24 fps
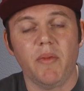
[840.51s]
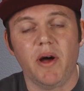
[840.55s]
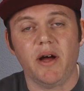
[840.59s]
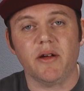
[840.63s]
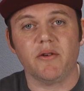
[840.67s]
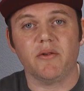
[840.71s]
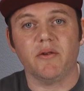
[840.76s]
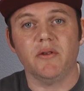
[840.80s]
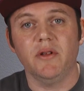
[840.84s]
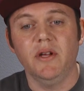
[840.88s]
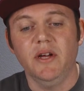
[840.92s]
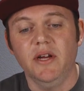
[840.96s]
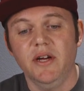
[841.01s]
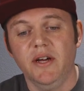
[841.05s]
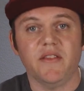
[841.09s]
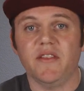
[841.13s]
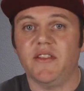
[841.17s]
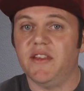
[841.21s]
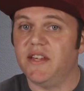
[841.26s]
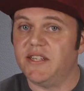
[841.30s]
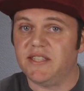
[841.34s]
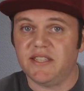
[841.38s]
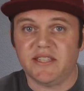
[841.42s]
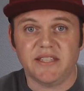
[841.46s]
model,
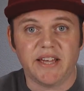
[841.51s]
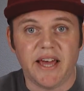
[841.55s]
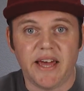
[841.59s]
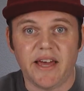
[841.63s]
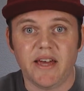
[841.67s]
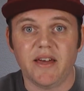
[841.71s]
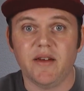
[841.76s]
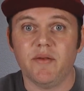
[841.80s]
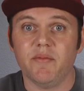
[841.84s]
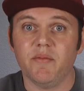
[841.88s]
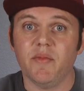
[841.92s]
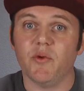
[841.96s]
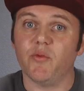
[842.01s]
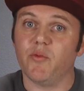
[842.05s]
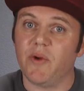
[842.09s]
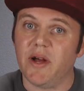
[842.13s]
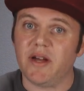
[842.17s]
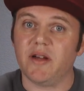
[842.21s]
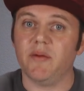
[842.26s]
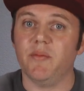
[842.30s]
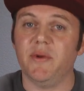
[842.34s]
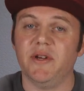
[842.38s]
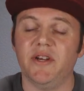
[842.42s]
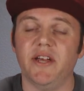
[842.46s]
the same
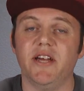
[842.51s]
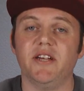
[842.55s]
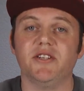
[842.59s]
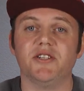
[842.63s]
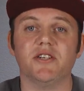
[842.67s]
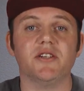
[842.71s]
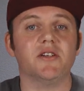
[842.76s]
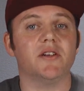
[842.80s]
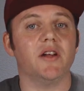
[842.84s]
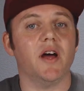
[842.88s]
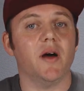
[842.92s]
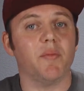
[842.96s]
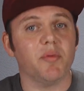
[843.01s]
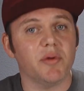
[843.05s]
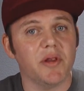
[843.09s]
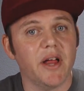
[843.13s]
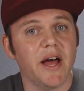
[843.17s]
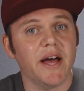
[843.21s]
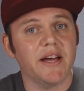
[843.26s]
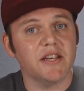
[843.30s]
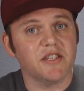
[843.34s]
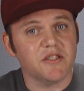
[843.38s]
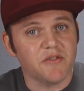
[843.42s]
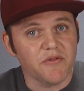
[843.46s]
recommendation
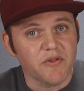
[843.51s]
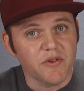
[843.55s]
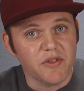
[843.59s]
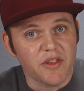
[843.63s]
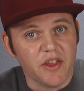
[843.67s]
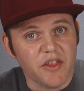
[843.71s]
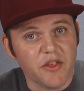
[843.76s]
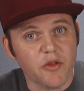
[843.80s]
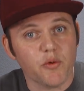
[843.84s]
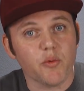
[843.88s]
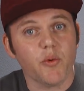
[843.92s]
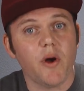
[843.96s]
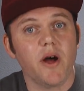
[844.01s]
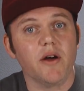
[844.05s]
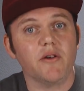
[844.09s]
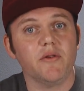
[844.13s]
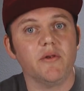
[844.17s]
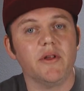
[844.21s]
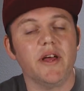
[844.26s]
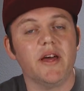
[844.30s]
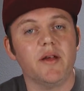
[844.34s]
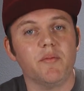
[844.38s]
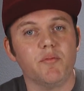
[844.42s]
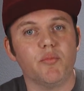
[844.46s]
applies for the
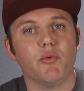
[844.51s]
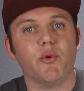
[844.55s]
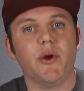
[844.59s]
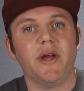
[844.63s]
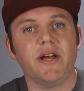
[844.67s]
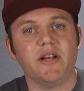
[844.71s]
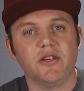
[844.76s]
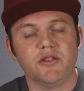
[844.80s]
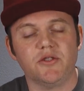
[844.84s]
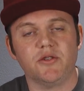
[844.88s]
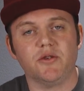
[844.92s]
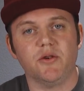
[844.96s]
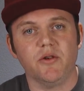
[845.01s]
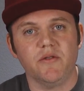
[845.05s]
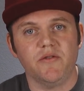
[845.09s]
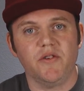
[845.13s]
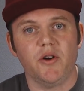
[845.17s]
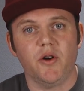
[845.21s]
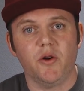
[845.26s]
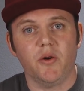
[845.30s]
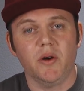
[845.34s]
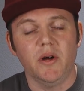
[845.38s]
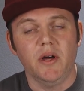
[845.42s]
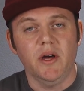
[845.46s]
throttle and brake
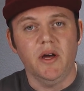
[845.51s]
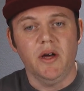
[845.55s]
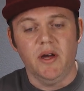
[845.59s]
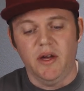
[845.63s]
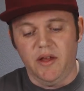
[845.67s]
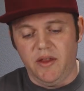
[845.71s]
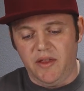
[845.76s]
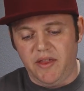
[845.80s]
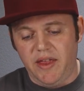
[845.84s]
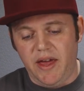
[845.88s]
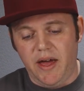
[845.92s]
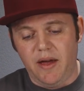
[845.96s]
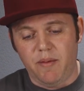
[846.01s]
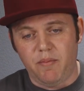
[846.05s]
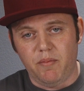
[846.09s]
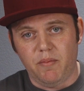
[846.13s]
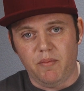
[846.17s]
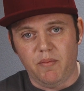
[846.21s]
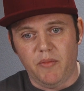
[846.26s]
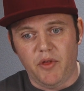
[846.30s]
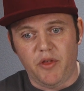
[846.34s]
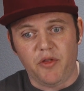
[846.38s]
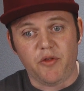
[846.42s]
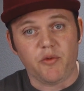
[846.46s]
servo that
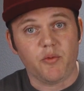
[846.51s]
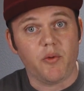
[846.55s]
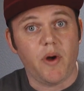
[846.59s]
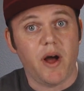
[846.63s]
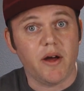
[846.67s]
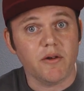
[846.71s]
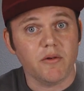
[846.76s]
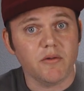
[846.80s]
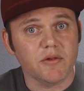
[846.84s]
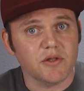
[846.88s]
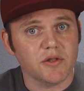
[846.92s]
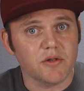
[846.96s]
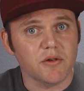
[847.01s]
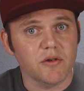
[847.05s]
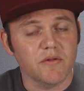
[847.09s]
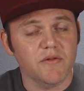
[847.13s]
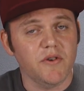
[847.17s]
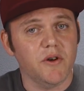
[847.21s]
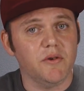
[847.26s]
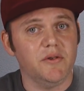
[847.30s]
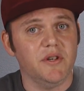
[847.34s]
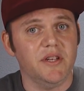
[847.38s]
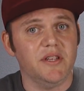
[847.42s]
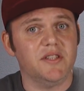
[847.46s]
throttle
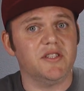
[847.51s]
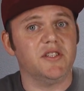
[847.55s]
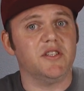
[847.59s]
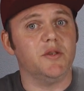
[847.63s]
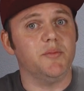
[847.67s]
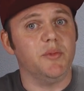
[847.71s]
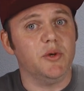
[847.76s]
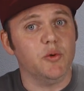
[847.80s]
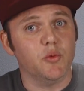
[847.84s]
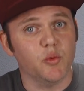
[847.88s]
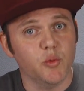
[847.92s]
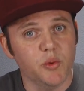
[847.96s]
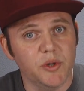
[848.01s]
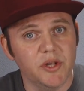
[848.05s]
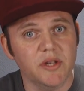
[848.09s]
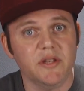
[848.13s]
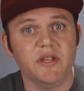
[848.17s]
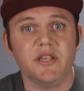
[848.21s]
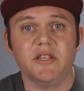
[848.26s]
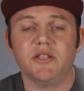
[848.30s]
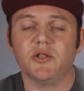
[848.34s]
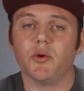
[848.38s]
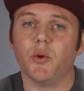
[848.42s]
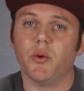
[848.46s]
servo needs to be
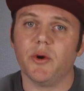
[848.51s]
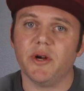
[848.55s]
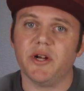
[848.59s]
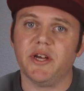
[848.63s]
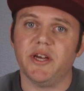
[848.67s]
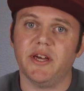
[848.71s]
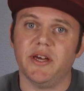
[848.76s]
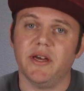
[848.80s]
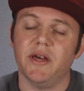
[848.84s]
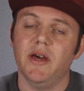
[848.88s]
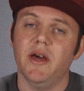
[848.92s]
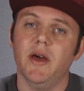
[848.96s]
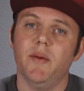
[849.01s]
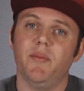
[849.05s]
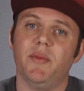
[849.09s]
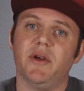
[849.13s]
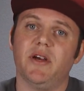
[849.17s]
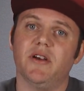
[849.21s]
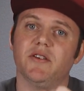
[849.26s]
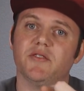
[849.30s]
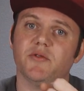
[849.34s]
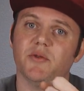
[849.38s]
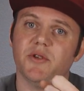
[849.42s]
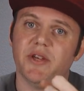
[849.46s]
really torquey
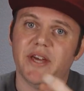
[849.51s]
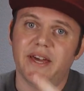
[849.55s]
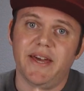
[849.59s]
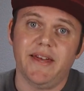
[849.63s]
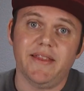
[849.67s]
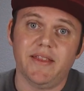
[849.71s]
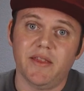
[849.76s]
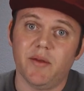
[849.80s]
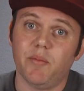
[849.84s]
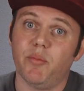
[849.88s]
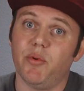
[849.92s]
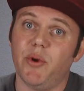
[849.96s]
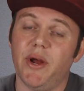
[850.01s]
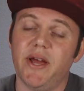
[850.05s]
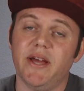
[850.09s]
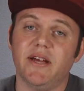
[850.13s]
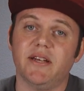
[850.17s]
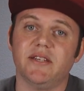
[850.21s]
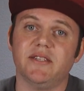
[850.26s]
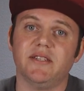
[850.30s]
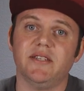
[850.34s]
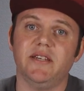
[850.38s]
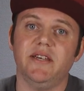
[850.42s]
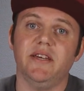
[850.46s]
because when you hit the
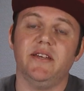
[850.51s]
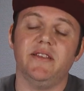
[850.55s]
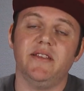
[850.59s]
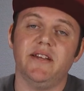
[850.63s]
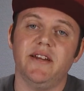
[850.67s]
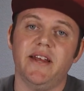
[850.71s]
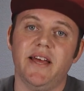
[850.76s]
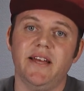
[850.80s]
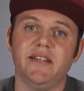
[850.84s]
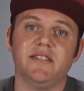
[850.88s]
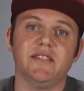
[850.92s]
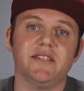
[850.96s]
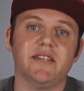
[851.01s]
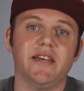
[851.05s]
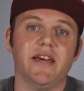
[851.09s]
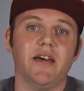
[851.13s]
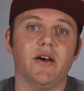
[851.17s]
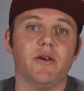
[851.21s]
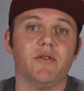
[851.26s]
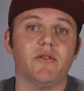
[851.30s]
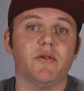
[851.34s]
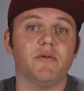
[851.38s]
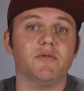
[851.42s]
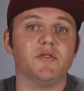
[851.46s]
brakes in an 8
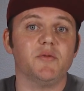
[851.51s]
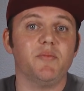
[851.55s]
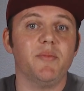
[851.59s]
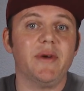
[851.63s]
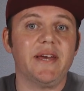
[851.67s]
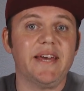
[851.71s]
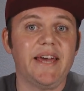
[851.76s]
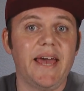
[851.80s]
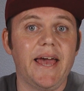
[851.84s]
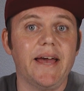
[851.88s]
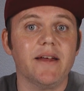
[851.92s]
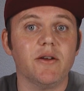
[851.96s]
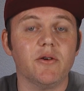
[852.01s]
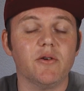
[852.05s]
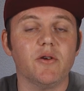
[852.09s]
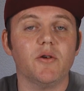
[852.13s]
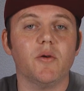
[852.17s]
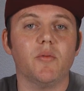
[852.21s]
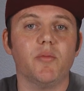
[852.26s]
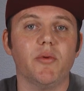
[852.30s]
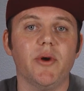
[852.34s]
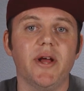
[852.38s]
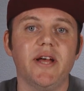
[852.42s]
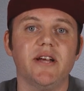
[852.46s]
scale, those
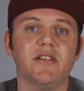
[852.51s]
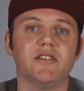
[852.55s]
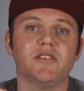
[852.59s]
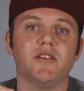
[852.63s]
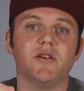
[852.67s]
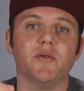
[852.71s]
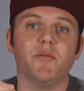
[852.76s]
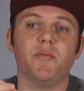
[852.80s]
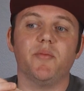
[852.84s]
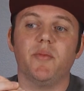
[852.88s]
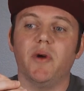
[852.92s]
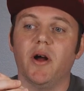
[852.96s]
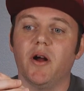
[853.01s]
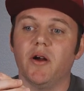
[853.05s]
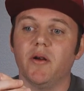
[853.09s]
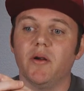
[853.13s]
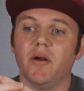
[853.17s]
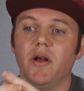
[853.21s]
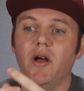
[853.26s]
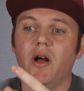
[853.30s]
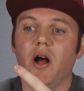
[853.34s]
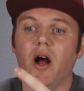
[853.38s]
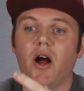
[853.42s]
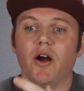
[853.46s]
mechanical brakes are,
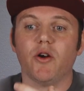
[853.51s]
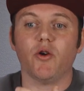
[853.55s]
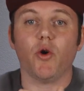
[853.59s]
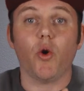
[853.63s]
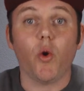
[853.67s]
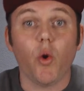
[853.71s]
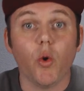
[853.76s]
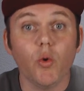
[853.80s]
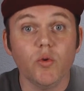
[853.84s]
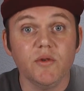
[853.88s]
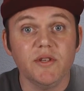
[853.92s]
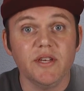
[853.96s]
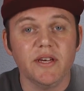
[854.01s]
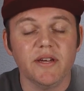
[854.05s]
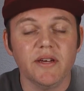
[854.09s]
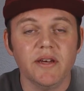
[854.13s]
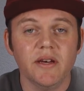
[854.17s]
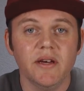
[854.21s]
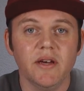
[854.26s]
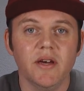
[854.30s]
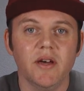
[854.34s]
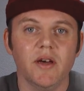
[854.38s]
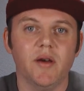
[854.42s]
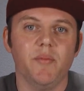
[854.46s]
are, are
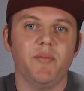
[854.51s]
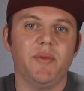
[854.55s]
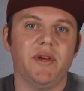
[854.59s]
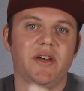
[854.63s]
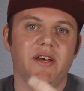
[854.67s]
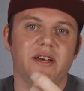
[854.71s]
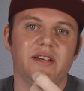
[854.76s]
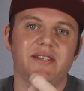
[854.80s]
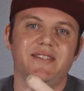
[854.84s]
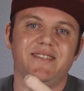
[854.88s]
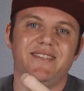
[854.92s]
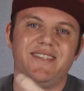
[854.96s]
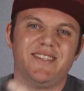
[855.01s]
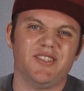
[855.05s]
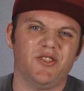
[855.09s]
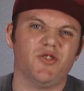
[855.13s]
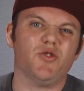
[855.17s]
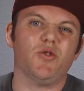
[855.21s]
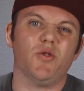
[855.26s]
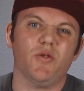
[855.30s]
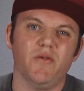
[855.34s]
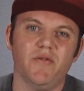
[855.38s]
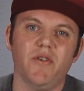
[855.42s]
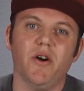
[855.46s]
holding because the
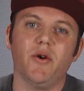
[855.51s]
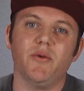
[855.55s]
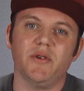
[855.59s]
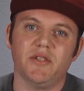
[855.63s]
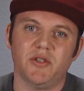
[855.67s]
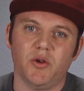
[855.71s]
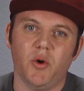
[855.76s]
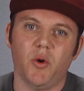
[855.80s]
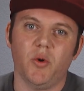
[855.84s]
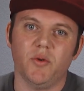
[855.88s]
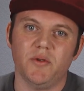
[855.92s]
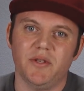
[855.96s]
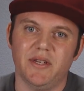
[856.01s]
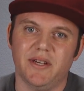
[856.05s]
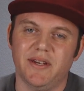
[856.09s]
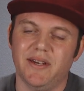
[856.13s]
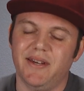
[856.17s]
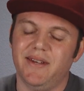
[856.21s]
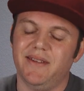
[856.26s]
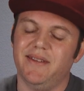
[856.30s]
servo is holding.